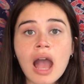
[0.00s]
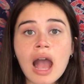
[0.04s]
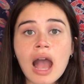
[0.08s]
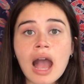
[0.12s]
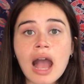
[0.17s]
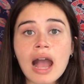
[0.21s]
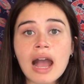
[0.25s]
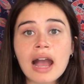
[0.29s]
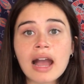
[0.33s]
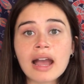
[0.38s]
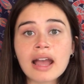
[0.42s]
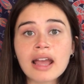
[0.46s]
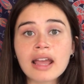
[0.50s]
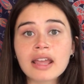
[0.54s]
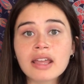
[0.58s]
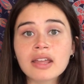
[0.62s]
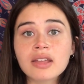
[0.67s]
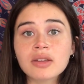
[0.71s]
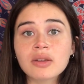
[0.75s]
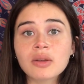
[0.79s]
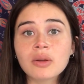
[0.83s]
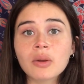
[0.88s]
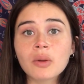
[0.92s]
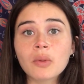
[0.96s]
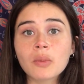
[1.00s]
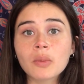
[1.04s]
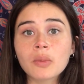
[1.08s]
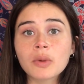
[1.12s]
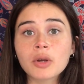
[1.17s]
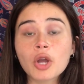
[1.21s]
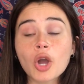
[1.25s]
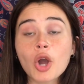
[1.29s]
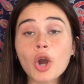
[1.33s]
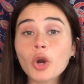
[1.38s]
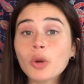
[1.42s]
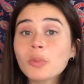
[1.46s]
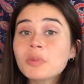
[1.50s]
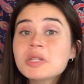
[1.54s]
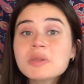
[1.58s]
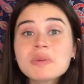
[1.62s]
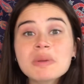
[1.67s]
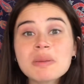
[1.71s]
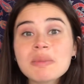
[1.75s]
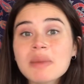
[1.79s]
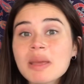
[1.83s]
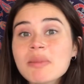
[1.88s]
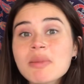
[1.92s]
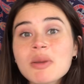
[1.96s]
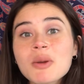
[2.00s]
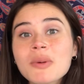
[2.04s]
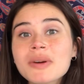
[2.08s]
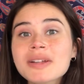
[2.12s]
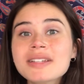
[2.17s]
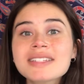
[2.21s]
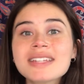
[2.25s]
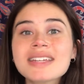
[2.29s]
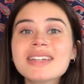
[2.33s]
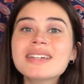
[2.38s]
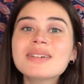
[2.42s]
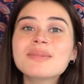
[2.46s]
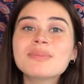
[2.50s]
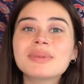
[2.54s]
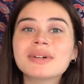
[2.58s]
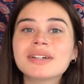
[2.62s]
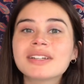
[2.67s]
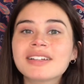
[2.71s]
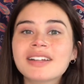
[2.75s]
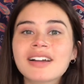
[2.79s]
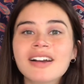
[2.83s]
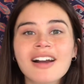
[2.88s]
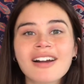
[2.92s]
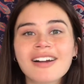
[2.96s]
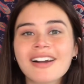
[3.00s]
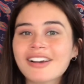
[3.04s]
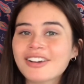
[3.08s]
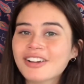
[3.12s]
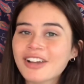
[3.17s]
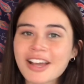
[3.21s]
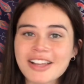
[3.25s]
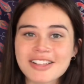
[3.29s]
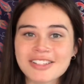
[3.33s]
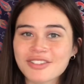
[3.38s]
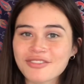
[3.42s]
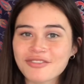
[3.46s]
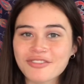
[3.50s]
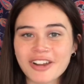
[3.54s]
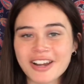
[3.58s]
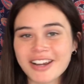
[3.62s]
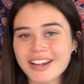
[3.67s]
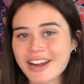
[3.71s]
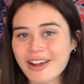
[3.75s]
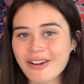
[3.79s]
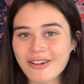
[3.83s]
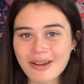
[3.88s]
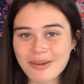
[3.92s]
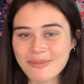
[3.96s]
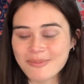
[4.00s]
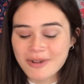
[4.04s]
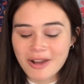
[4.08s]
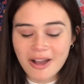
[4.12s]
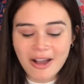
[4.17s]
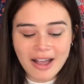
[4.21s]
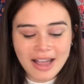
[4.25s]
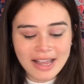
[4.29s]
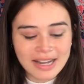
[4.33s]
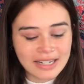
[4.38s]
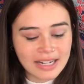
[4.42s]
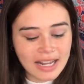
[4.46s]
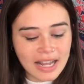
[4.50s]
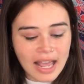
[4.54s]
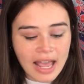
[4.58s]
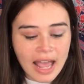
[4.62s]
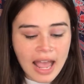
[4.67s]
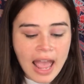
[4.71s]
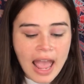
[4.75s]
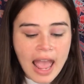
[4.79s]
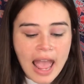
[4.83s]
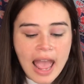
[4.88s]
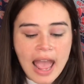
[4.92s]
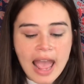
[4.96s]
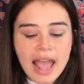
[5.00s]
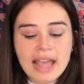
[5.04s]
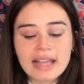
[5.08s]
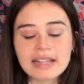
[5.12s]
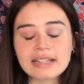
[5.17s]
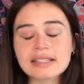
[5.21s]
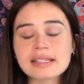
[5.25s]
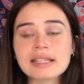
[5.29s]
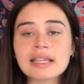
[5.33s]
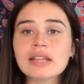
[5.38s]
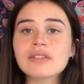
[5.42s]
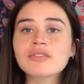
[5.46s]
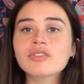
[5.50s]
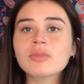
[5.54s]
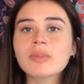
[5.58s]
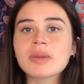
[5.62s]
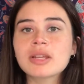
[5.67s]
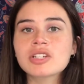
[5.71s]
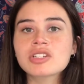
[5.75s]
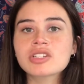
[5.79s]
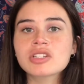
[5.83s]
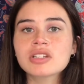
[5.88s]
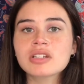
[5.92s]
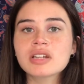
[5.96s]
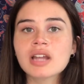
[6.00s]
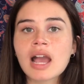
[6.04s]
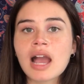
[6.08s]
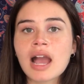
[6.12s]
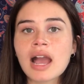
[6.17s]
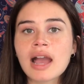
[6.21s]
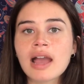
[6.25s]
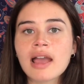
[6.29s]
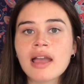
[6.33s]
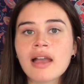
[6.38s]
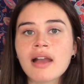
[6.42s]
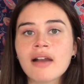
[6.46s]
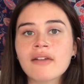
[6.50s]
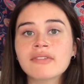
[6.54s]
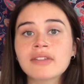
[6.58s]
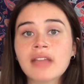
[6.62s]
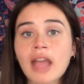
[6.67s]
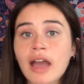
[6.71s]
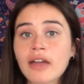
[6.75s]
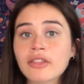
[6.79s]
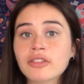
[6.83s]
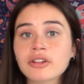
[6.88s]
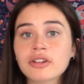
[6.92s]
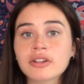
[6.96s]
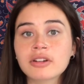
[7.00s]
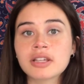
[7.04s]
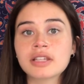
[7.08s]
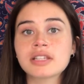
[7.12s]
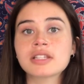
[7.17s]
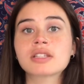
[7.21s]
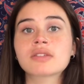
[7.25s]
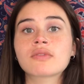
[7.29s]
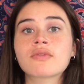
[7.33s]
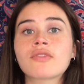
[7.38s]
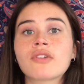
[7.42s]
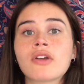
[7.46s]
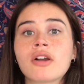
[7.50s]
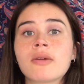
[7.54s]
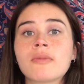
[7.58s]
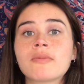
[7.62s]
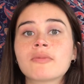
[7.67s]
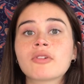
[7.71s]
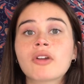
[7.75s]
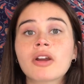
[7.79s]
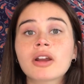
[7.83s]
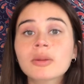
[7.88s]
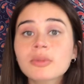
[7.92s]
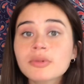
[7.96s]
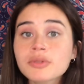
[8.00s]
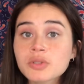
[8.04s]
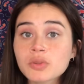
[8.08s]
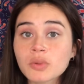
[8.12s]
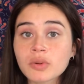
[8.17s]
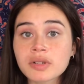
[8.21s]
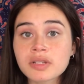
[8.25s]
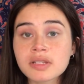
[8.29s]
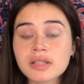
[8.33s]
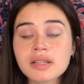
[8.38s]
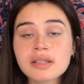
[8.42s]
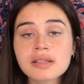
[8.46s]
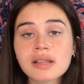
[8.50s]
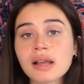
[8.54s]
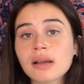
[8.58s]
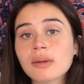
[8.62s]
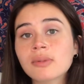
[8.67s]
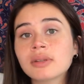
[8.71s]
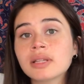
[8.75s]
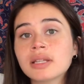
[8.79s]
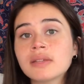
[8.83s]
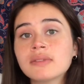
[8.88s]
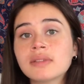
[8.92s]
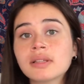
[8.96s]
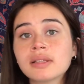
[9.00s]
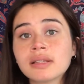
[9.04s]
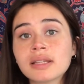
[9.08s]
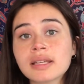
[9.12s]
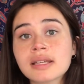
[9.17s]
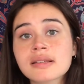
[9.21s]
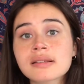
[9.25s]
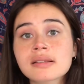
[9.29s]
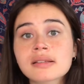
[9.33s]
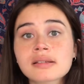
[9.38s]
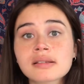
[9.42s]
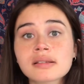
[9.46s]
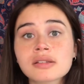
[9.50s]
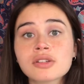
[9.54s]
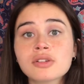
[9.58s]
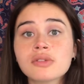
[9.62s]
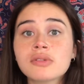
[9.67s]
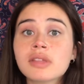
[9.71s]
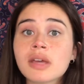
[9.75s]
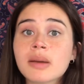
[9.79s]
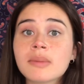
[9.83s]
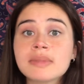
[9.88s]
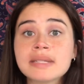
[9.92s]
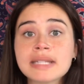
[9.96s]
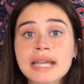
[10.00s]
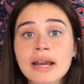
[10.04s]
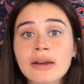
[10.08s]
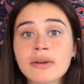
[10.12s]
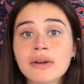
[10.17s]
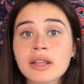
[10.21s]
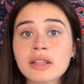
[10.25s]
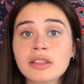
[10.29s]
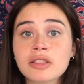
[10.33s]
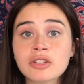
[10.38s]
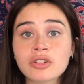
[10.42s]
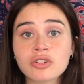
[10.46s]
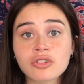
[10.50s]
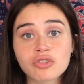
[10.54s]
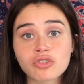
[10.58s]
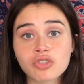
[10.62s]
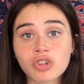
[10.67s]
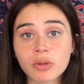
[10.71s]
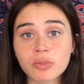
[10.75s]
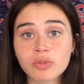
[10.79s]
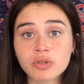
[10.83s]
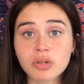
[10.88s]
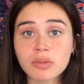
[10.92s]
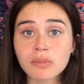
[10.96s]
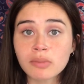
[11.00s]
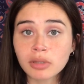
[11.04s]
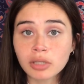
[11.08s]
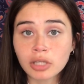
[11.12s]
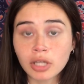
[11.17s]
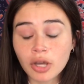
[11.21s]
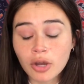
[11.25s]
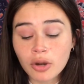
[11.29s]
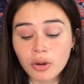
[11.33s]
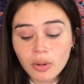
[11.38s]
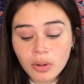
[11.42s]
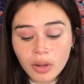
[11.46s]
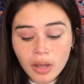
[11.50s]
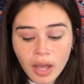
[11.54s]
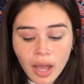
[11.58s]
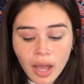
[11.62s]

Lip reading: I would hope to be maybe one day, but as of right now I'm not. And the information I have gathered is from credible sources. I will leave the links to them down in the description below,